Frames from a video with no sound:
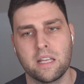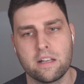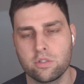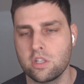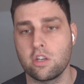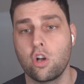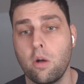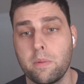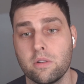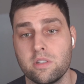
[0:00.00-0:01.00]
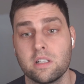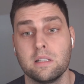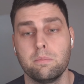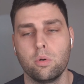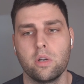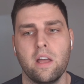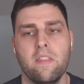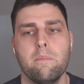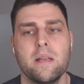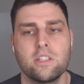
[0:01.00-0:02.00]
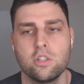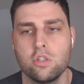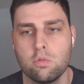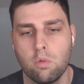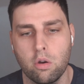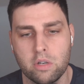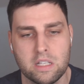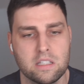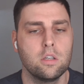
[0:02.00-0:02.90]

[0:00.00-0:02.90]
else and you copy onto your clipboard and the message you wrote is